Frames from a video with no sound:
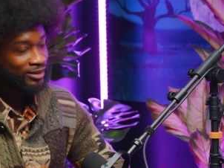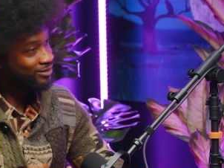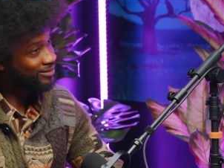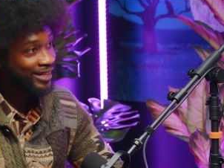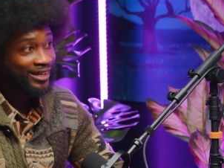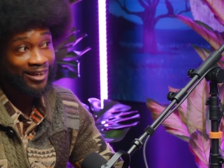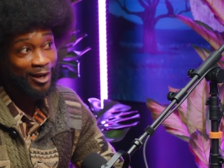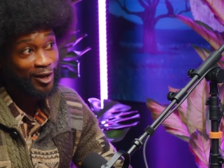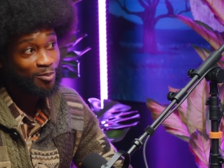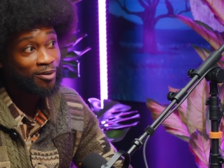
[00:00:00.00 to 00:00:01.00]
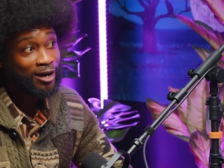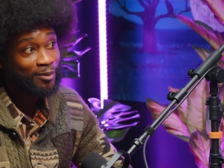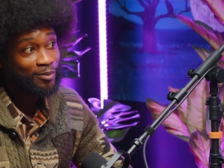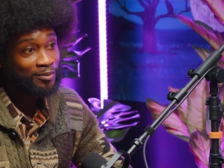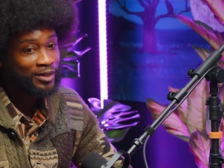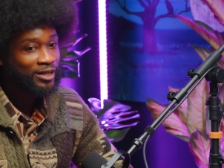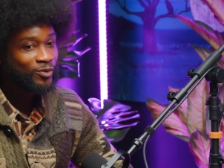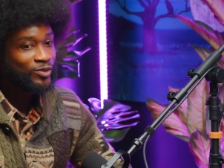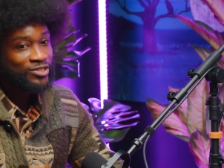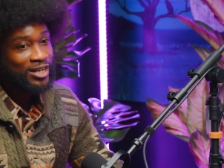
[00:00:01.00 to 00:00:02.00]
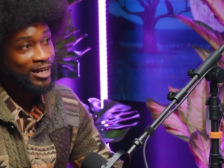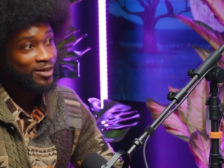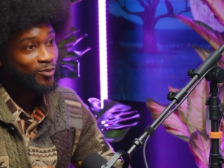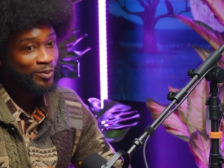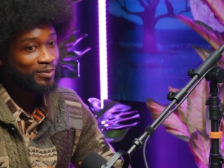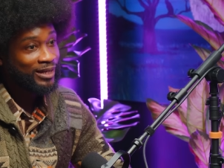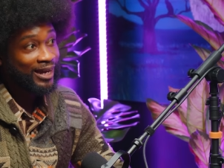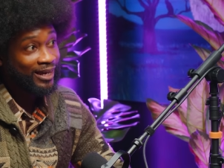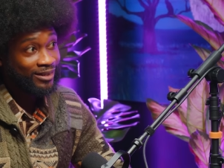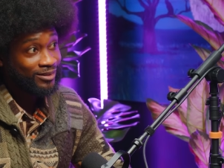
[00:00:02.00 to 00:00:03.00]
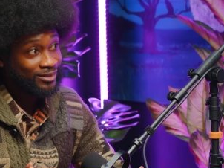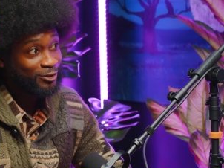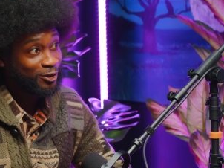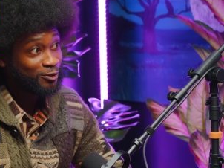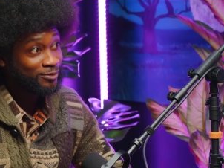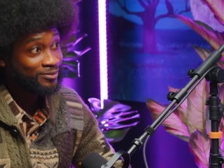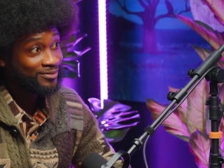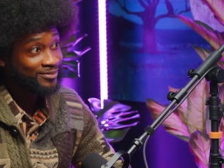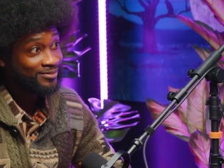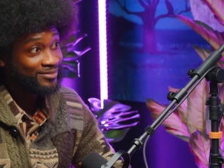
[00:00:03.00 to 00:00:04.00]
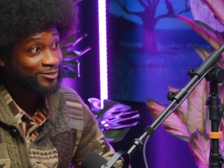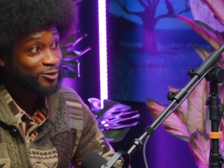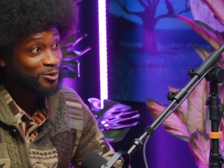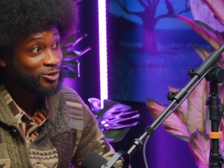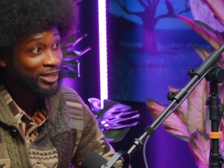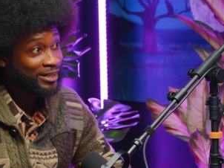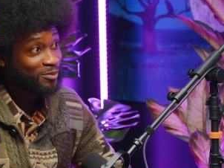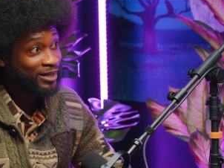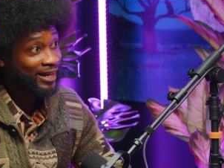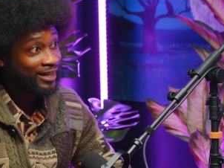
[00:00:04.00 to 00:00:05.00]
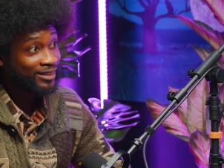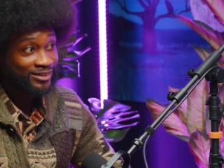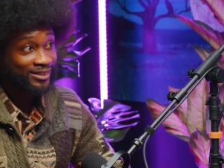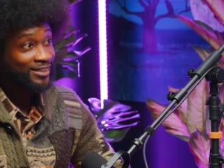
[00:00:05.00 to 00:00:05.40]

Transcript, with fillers: taking care of the problem. We see that with mechanics, you know. There's some shady mechanics.